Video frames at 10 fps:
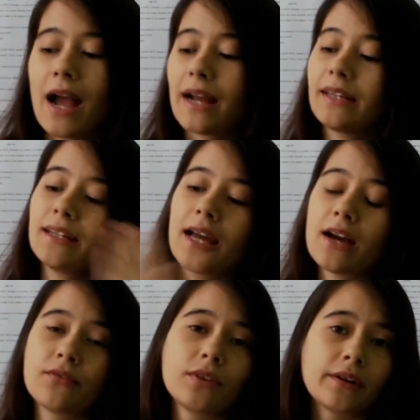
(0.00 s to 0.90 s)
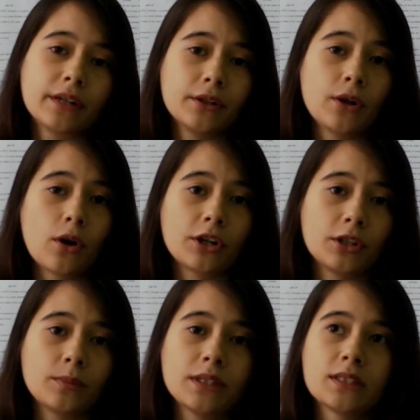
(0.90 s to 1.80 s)
I didn't have very good
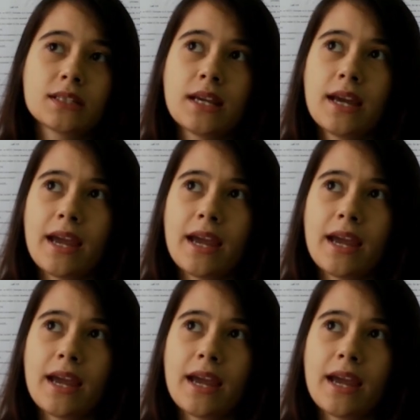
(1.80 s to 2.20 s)
arguments